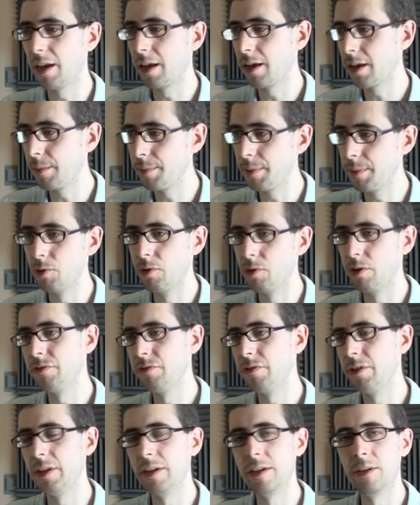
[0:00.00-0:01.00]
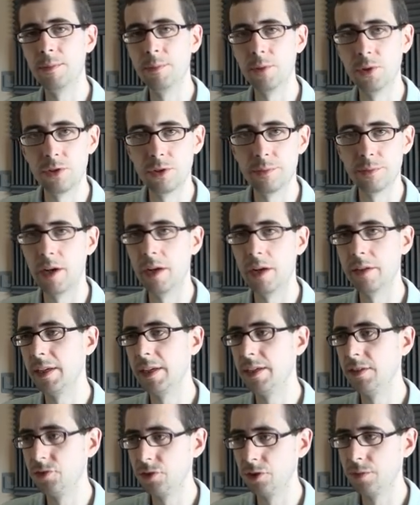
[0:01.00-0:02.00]
Like, I'll be more interested in Ubuntu
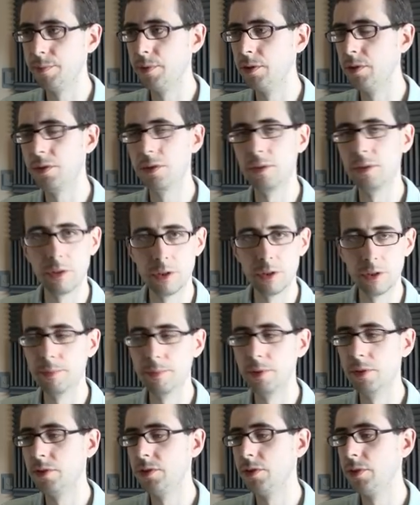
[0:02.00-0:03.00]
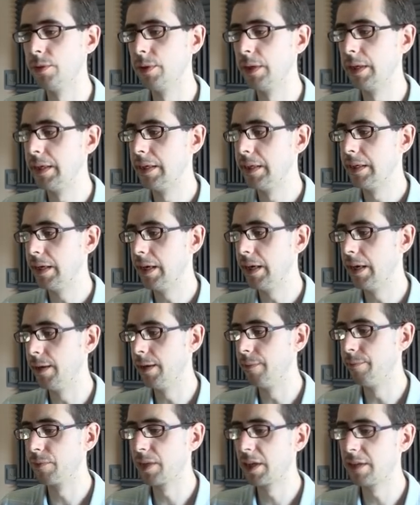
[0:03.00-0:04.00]
Mate, Xubuntu, Lubuntu,
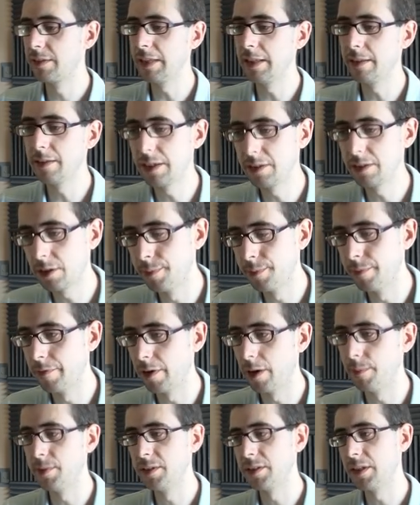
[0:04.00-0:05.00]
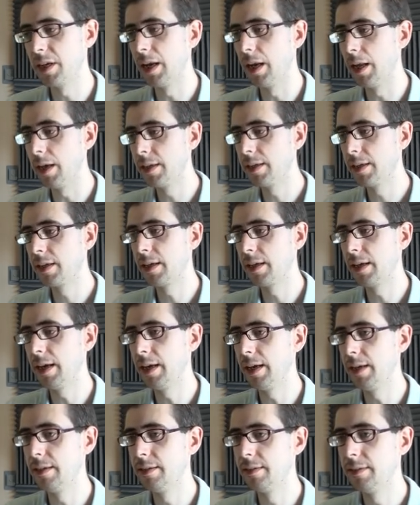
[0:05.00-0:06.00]
um, because they're the desktop environments I like,
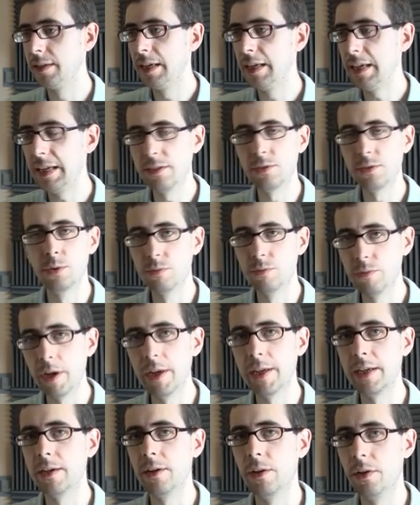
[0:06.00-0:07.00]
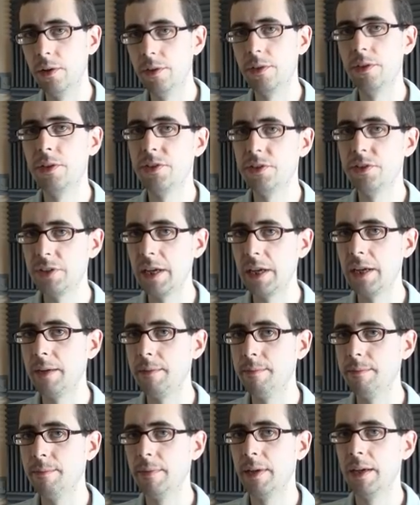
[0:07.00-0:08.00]
and it's all running on the
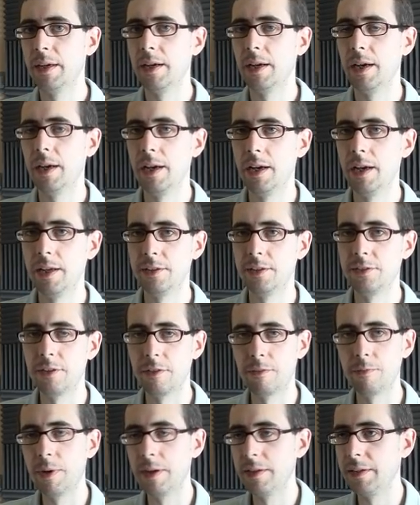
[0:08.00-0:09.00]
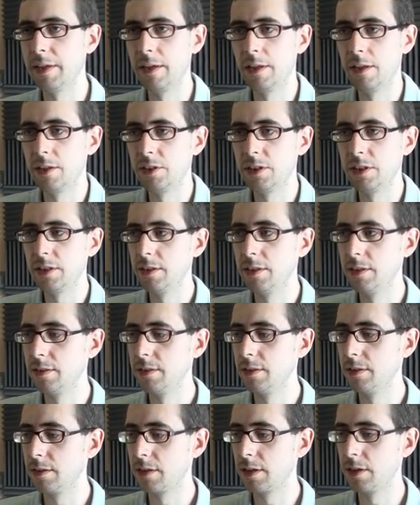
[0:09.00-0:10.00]
same uh, software technology
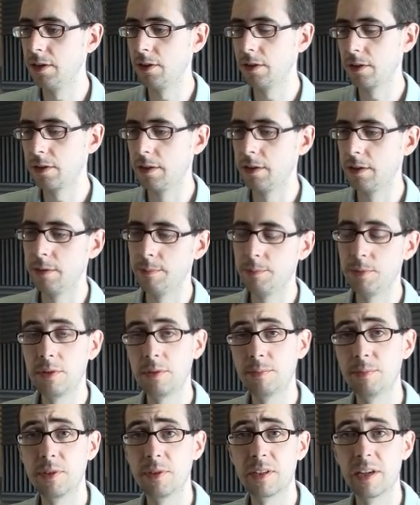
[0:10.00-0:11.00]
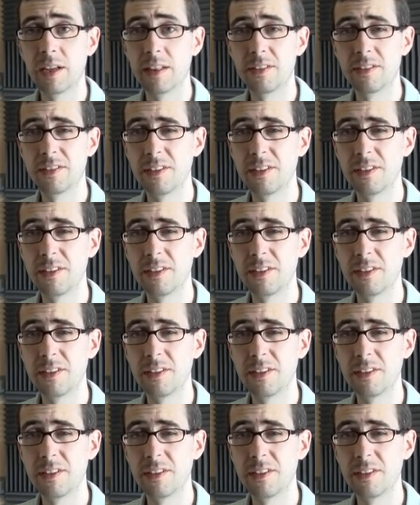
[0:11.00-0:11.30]
that, that Canonical and Ubuntu put together.